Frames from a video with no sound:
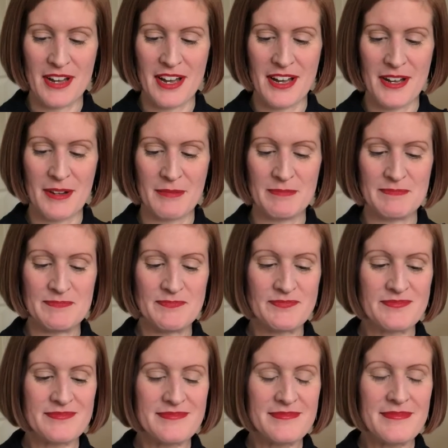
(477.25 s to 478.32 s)

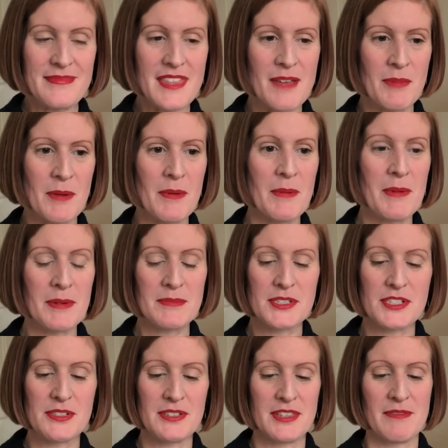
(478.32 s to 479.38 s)
But my mum's
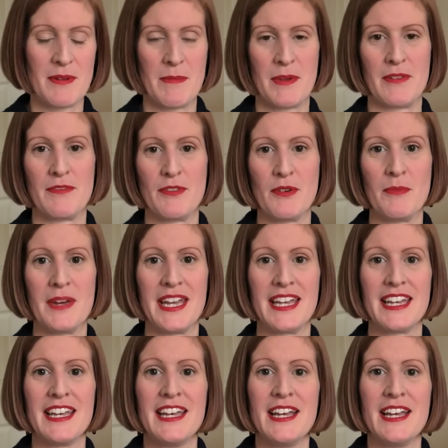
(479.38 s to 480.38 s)
doing the ribbing for me,